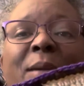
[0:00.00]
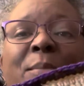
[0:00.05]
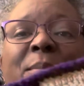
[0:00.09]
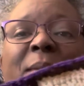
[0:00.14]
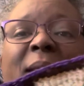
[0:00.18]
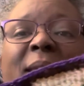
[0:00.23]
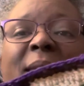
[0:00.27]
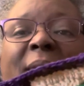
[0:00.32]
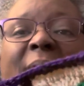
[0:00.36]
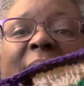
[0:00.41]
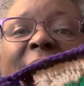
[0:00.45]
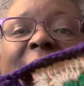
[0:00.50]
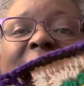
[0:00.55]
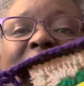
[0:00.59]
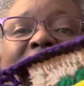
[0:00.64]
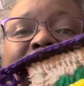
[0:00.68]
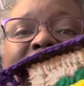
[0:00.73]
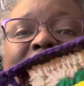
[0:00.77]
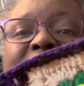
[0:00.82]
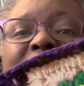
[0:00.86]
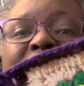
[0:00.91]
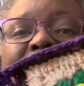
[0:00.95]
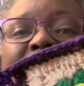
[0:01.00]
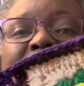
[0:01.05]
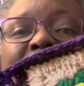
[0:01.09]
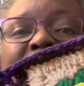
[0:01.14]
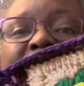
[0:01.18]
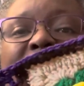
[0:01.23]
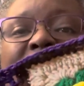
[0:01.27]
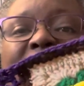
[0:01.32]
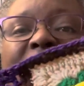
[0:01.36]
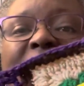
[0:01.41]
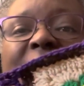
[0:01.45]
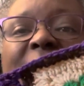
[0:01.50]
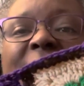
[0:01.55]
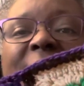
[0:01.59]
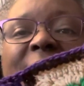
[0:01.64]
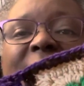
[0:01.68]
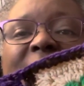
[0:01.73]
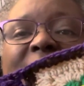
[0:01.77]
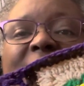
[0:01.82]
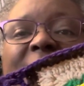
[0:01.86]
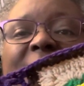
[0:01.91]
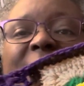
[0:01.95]
big Kansas
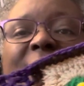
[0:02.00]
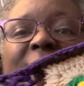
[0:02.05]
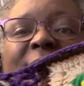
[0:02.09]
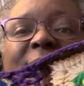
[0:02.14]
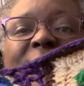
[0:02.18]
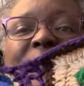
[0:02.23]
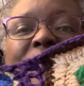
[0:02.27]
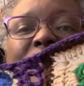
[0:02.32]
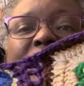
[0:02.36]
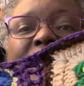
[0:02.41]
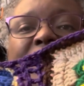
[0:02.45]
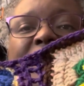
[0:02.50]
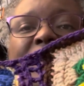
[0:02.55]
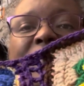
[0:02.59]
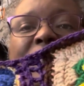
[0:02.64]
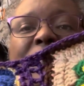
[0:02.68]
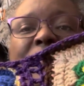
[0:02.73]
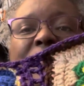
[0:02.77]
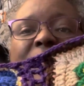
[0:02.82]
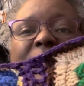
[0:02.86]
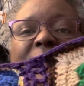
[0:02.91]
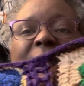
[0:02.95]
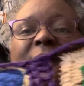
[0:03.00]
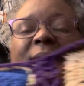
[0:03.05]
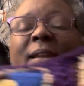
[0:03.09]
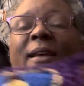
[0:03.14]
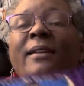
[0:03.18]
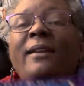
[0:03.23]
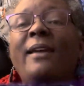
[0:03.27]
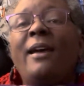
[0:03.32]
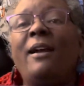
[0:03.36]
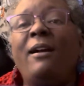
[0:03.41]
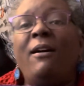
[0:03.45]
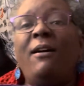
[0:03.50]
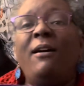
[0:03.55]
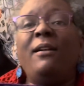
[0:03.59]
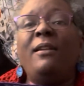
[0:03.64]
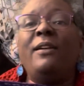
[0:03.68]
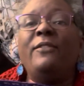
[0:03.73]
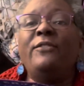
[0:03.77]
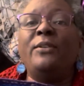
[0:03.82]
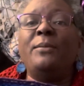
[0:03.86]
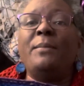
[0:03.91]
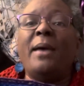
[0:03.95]
one. Now, not all
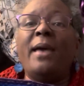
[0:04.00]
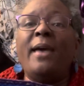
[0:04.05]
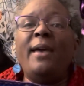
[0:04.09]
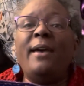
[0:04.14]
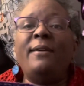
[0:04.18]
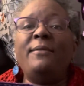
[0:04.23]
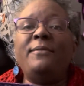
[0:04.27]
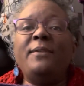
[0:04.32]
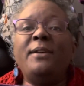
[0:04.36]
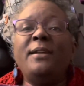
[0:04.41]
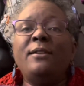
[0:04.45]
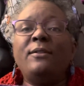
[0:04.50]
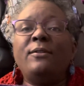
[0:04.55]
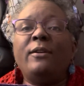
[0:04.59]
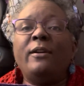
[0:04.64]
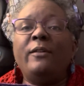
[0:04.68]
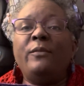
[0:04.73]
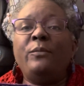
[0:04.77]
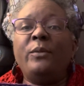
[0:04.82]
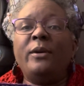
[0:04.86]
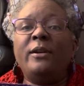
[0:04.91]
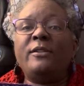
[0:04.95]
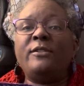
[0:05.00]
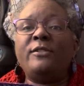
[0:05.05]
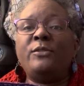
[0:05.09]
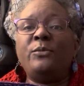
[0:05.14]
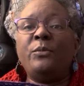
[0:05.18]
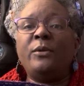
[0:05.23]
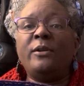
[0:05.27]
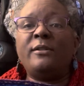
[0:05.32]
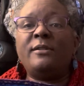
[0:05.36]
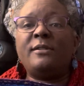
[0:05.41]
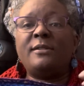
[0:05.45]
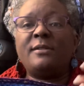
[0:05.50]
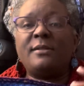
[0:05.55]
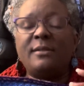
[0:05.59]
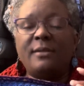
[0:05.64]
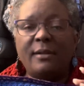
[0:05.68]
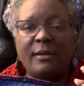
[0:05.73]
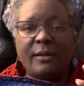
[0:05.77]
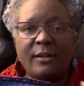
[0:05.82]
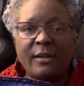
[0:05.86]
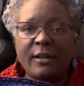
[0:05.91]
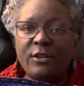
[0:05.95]
of them have it of what
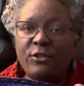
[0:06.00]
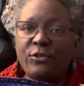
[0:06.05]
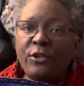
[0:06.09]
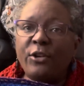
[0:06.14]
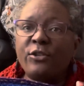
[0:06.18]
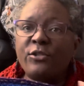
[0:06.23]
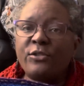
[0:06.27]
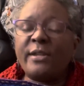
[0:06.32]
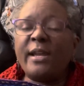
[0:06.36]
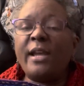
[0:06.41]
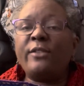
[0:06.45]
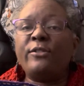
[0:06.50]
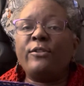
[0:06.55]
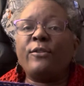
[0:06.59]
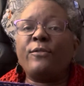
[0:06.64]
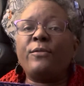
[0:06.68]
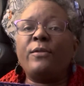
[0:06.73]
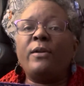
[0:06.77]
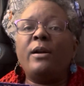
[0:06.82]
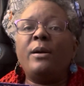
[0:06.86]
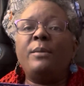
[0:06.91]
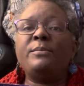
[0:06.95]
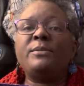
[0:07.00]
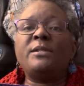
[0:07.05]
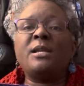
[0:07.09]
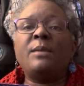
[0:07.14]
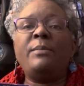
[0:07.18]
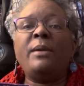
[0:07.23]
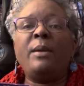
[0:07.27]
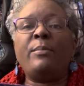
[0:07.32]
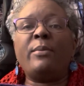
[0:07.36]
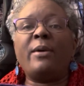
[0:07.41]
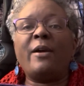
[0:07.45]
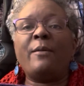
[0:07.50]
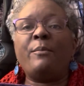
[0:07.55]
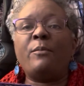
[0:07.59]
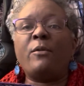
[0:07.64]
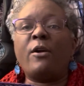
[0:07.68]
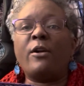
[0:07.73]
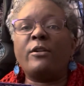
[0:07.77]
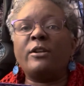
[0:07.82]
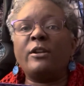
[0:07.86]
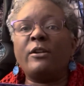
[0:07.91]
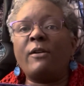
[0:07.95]
the country or state they're from. Some people have
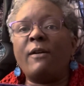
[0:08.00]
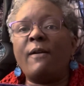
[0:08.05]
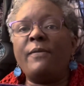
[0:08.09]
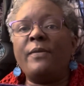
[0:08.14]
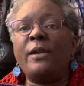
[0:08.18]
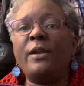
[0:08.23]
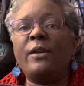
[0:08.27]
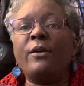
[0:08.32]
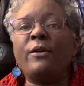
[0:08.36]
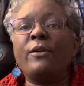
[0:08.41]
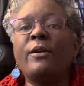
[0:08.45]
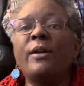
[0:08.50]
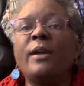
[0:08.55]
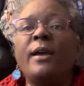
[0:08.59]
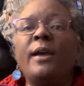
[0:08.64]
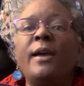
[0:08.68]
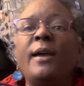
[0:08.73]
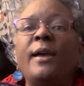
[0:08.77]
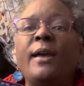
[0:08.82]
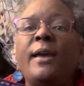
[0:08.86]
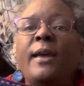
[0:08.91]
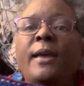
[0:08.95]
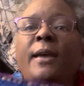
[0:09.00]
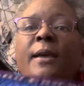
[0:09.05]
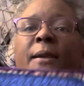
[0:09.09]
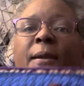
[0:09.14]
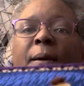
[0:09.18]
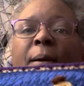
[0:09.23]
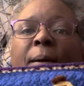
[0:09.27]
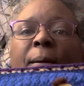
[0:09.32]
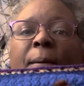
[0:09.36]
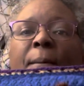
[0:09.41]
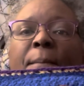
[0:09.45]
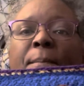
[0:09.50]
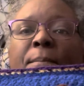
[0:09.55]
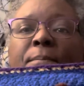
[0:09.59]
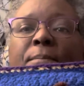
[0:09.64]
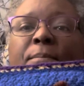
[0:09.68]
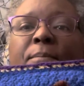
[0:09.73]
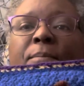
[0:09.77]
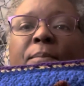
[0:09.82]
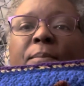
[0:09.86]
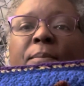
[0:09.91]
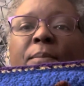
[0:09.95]
marked it on there, and
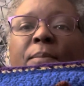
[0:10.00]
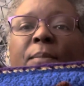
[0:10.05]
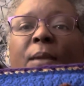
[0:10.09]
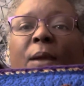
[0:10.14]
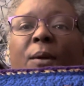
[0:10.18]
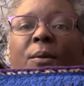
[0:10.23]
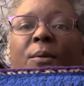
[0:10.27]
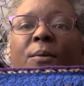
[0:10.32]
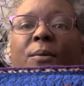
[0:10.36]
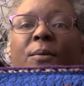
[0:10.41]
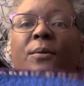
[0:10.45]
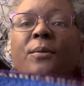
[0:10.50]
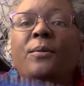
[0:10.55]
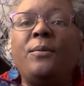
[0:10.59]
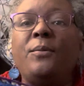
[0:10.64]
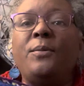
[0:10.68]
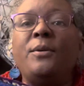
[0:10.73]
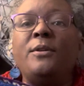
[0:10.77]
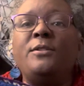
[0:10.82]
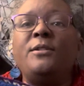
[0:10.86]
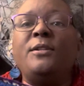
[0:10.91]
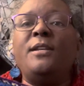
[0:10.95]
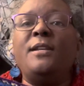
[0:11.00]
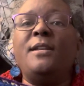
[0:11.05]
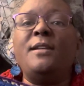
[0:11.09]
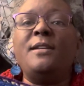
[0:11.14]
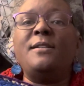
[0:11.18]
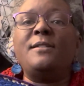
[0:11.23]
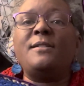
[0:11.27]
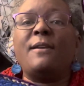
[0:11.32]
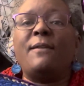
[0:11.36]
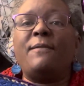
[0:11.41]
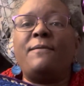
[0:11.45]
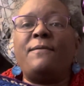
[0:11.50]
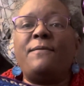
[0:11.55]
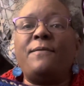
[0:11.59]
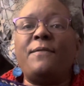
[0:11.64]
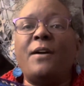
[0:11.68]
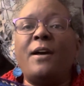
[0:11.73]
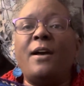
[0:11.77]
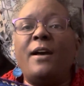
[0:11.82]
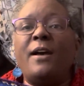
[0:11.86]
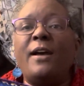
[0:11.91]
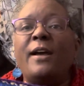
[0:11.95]
which is
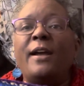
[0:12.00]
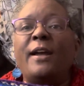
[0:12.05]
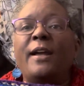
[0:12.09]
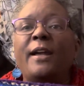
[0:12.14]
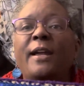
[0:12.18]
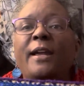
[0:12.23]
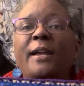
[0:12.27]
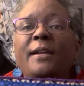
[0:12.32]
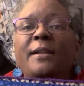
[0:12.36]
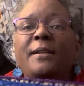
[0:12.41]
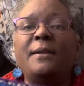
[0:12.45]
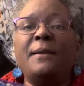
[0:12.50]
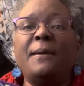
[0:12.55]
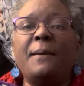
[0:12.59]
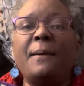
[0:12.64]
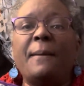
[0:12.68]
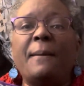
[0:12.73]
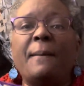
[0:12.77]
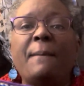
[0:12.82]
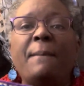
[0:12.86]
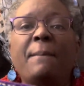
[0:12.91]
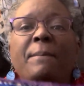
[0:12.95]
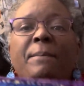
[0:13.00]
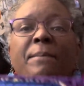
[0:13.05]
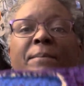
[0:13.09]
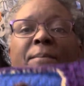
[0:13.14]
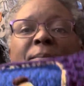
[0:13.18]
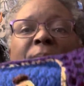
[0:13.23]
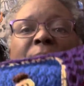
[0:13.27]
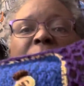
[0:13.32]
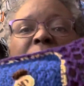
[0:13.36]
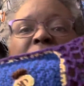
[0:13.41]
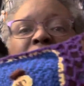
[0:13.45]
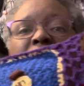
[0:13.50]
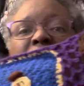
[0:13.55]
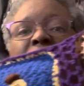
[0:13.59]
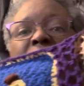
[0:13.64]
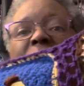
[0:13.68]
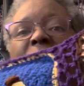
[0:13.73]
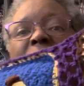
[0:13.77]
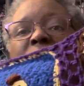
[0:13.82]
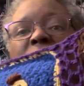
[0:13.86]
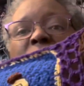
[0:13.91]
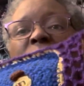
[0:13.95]
fine.
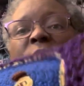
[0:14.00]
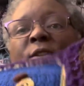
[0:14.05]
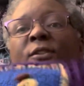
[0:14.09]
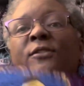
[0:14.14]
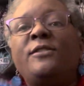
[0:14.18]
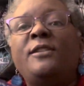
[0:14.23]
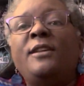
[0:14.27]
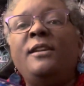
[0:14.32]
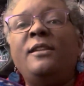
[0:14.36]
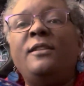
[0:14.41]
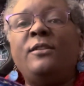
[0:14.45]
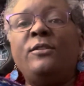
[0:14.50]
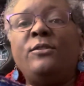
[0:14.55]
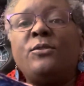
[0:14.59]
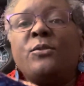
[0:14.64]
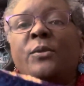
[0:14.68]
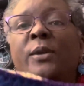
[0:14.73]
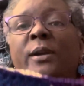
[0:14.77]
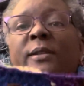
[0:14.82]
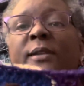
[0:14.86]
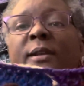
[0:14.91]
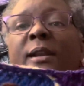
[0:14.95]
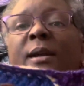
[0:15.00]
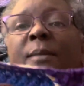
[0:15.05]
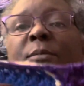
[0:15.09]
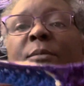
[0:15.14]
So you can see the join that I'm